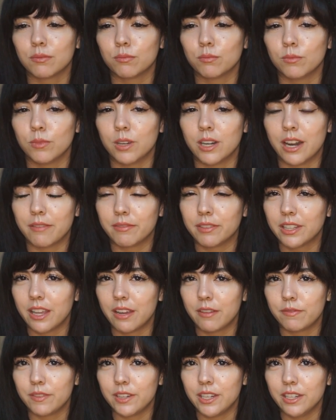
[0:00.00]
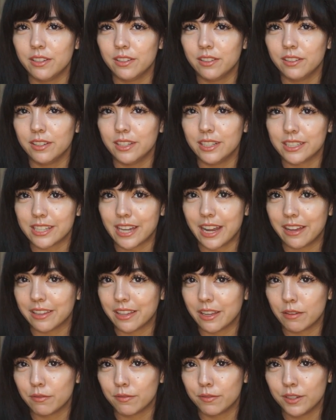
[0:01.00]
Whatever they feel is how
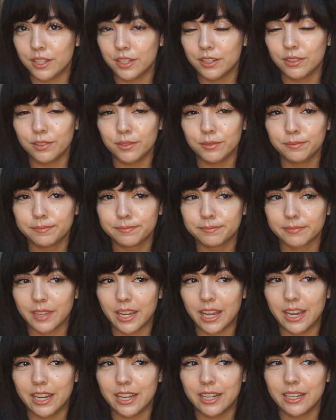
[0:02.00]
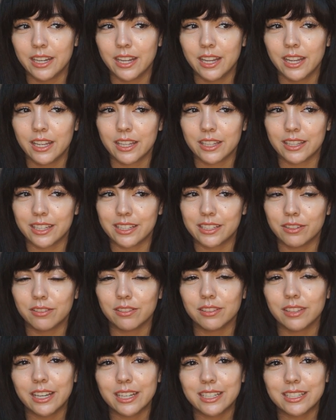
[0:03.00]
they feel. And they
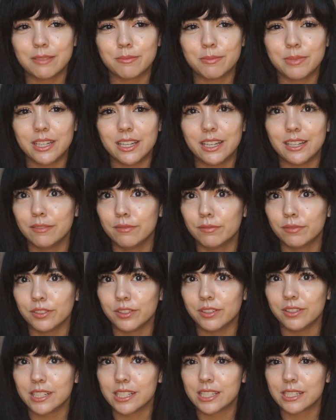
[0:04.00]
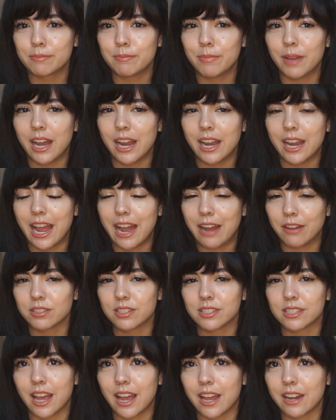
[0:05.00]
don't like to be influenced by
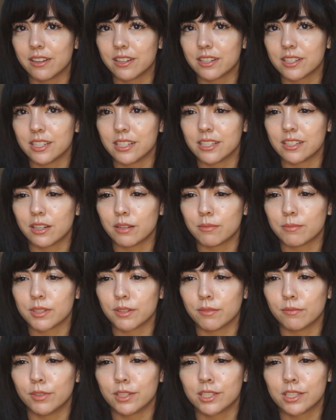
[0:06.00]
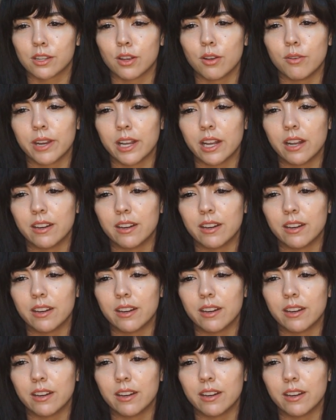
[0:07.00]
outsiders in terms of what's going